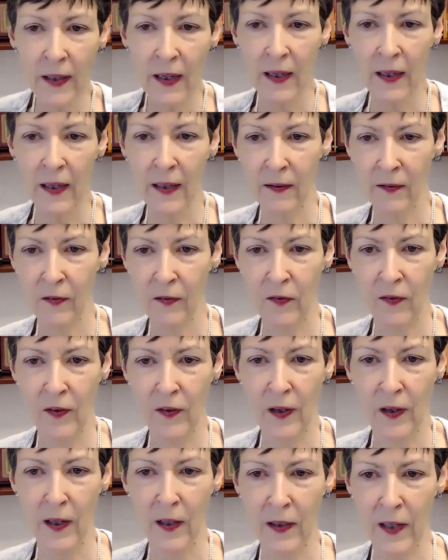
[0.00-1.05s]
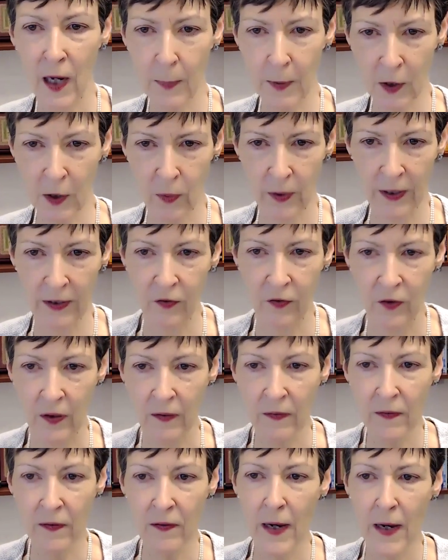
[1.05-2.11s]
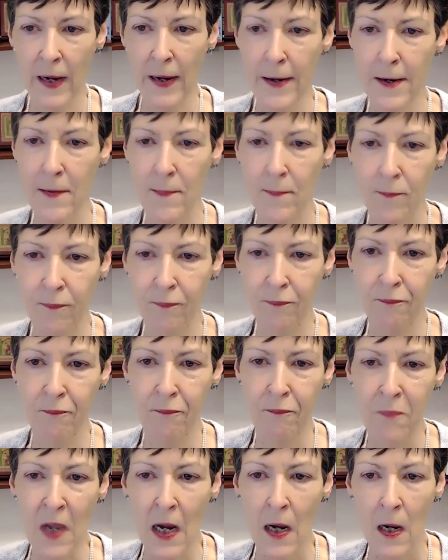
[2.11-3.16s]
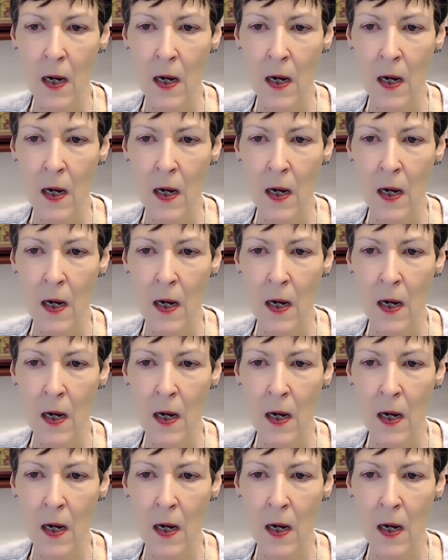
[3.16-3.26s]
Donna asked a couple of questions. What